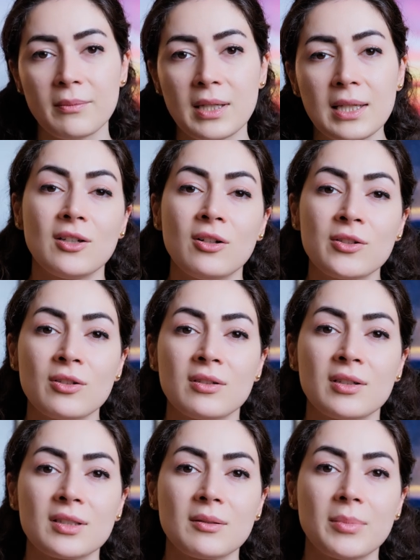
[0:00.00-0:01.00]
They also
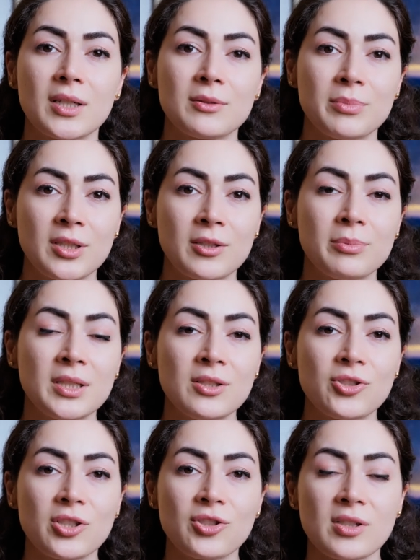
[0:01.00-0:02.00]
talked about PRP
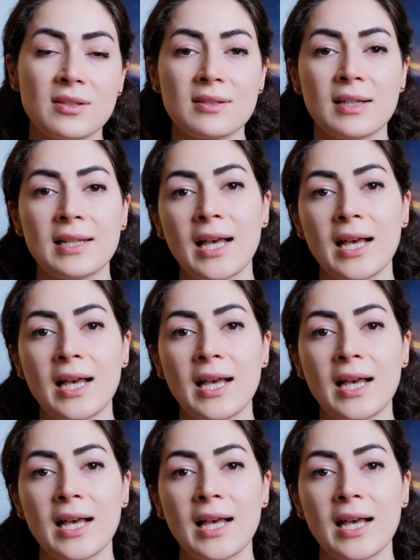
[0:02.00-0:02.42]
injections and